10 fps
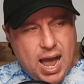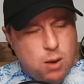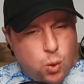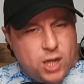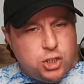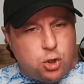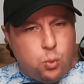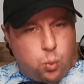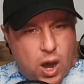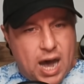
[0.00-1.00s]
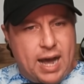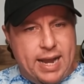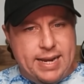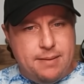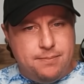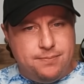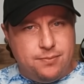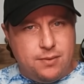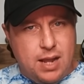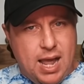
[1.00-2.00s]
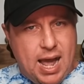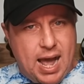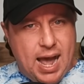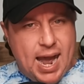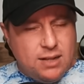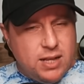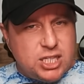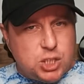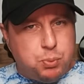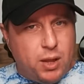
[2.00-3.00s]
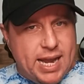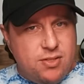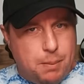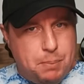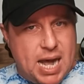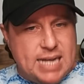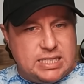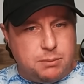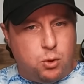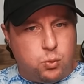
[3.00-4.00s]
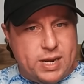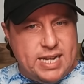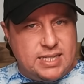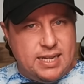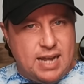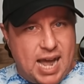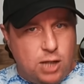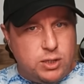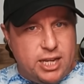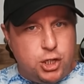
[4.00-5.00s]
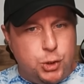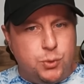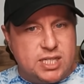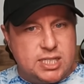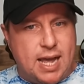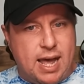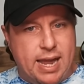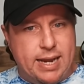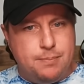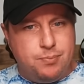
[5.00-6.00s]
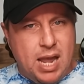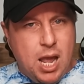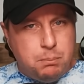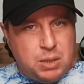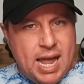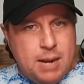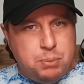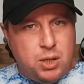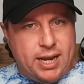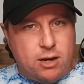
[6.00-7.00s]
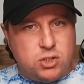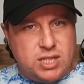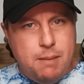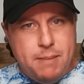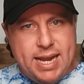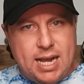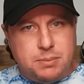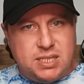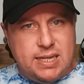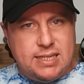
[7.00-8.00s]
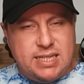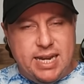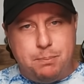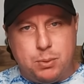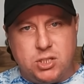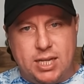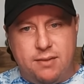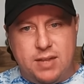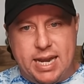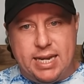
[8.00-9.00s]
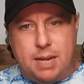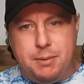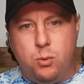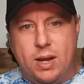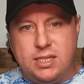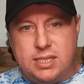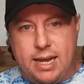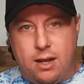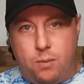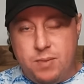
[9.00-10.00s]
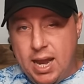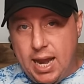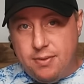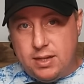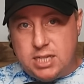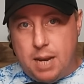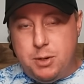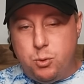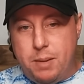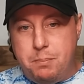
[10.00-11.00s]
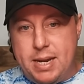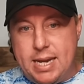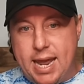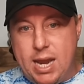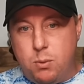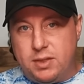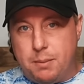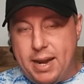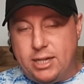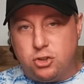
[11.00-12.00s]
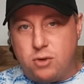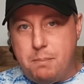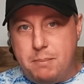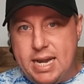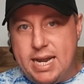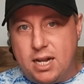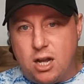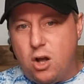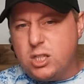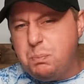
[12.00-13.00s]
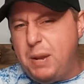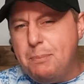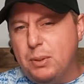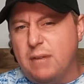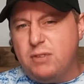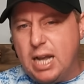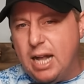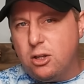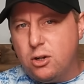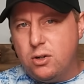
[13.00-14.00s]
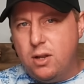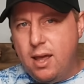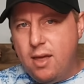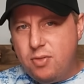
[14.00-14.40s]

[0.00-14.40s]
I wonder why. I'll explain the possible reason. I'll let you decide. Black players, they make up sixteen percent of the N W S L. In the W N B A, what the mainstream media calls people of color,